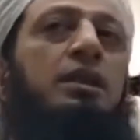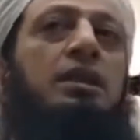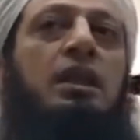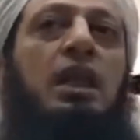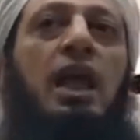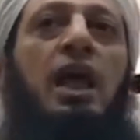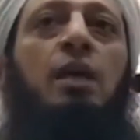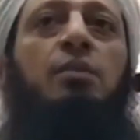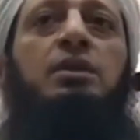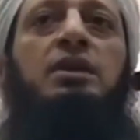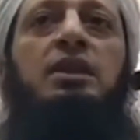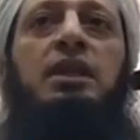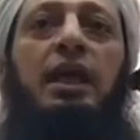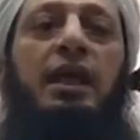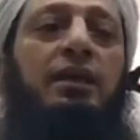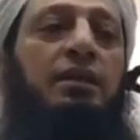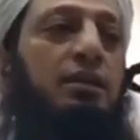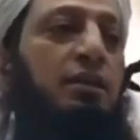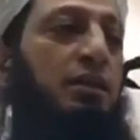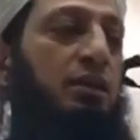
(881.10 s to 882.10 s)
Islam
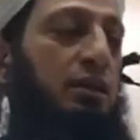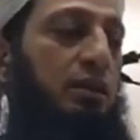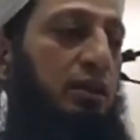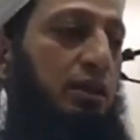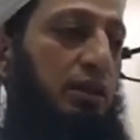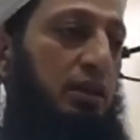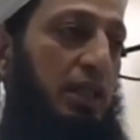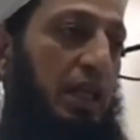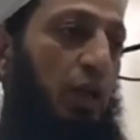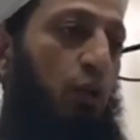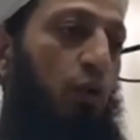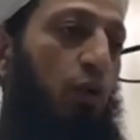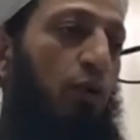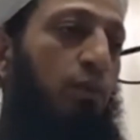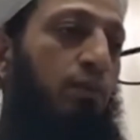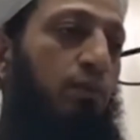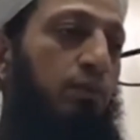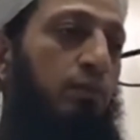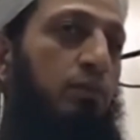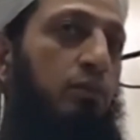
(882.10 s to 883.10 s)
said, stay
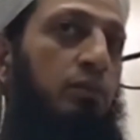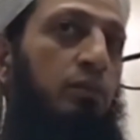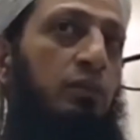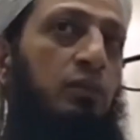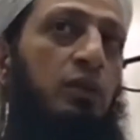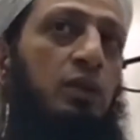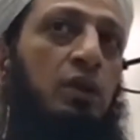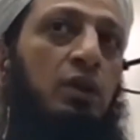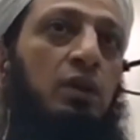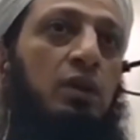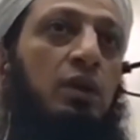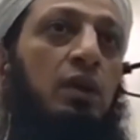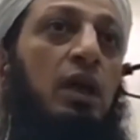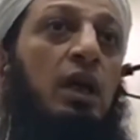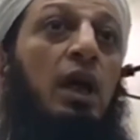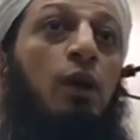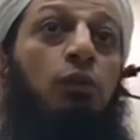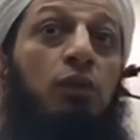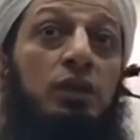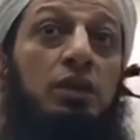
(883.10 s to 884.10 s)
home.
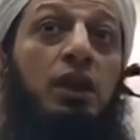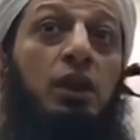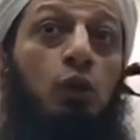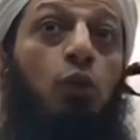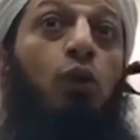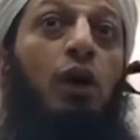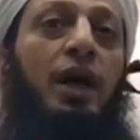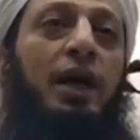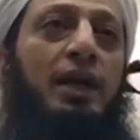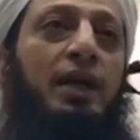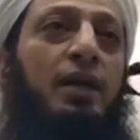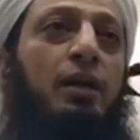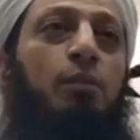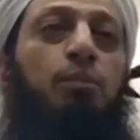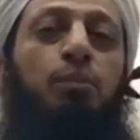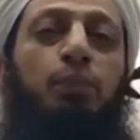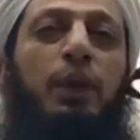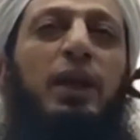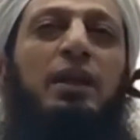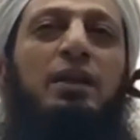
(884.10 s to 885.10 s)
And I will tell you why.
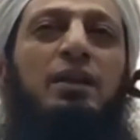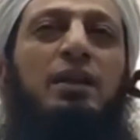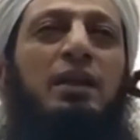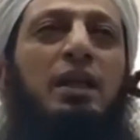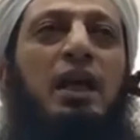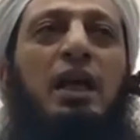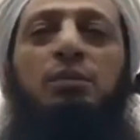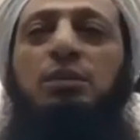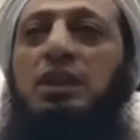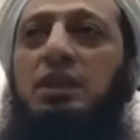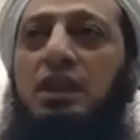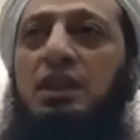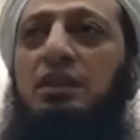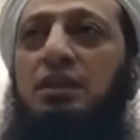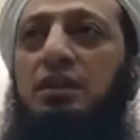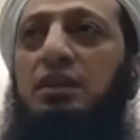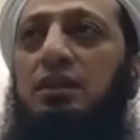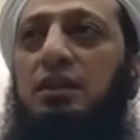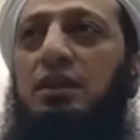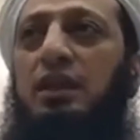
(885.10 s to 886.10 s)
But I'm
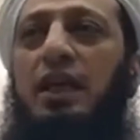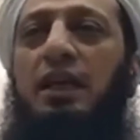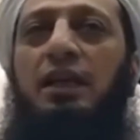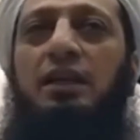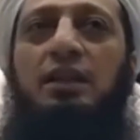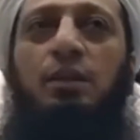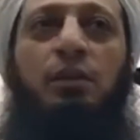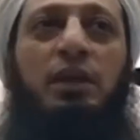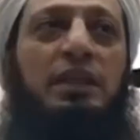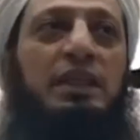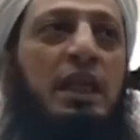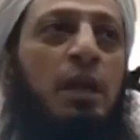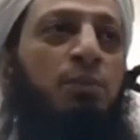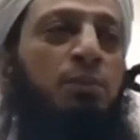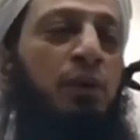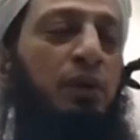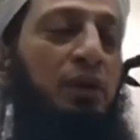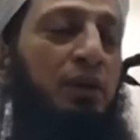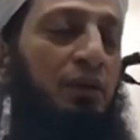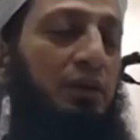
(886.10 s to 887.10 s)
just setting some
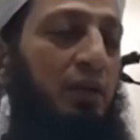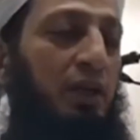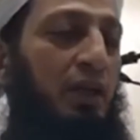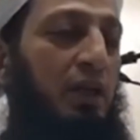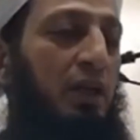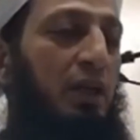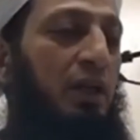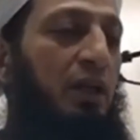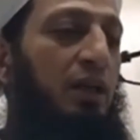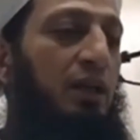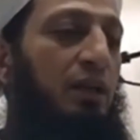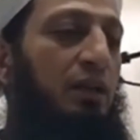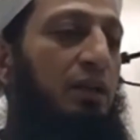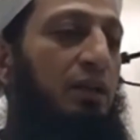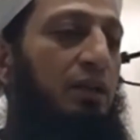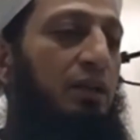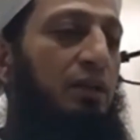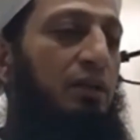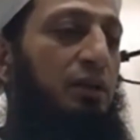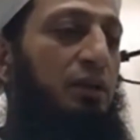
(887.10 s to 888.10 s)
example here.
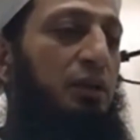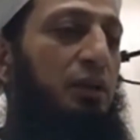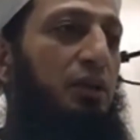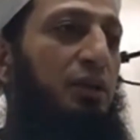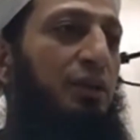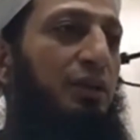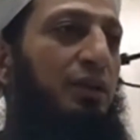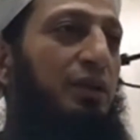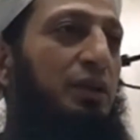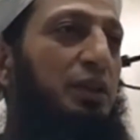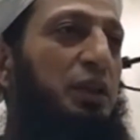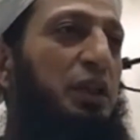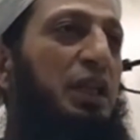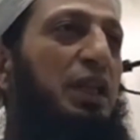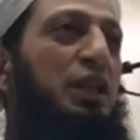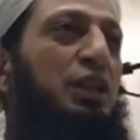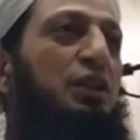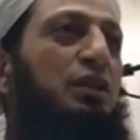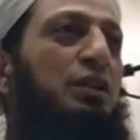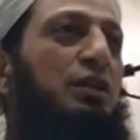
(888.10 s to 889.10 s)

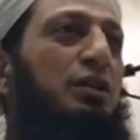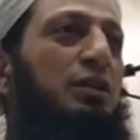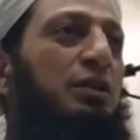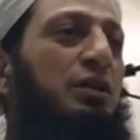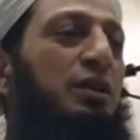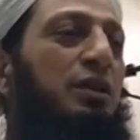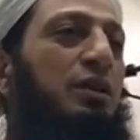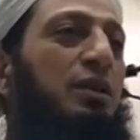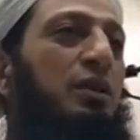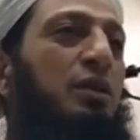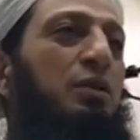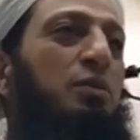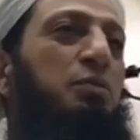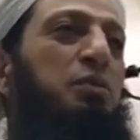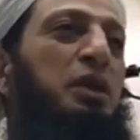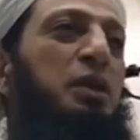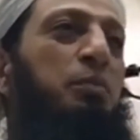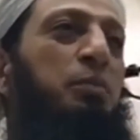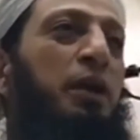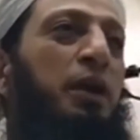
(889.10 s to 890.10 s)
She's
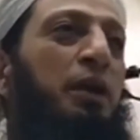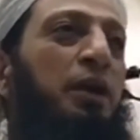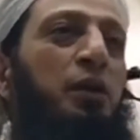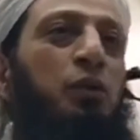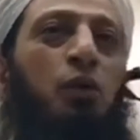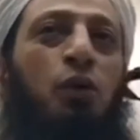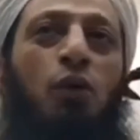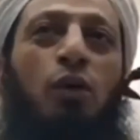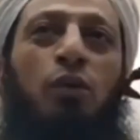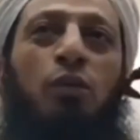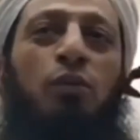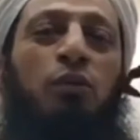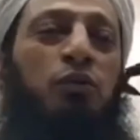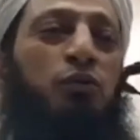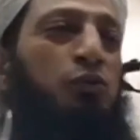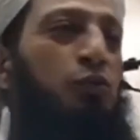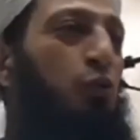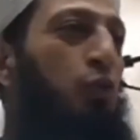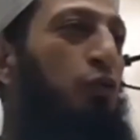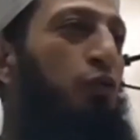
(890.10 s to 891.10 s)
preparing
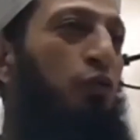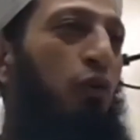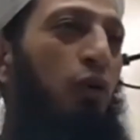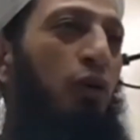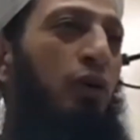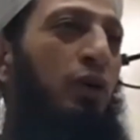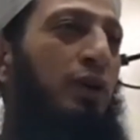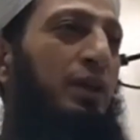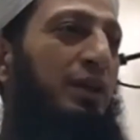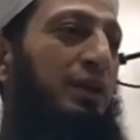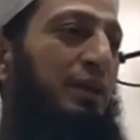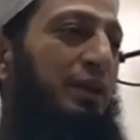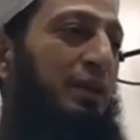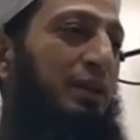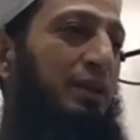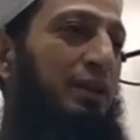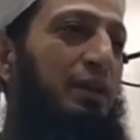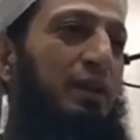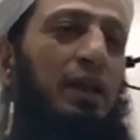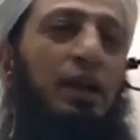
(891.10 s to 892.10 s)
home food for
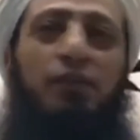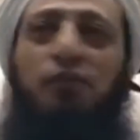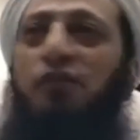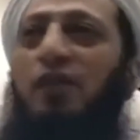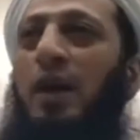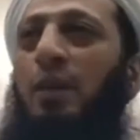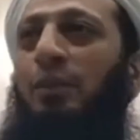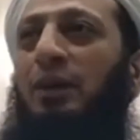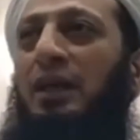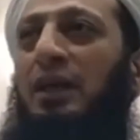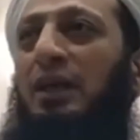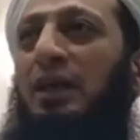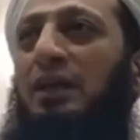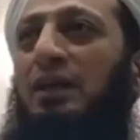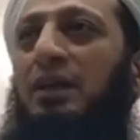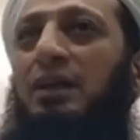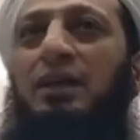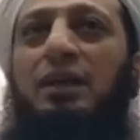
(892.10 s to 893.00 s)
her family.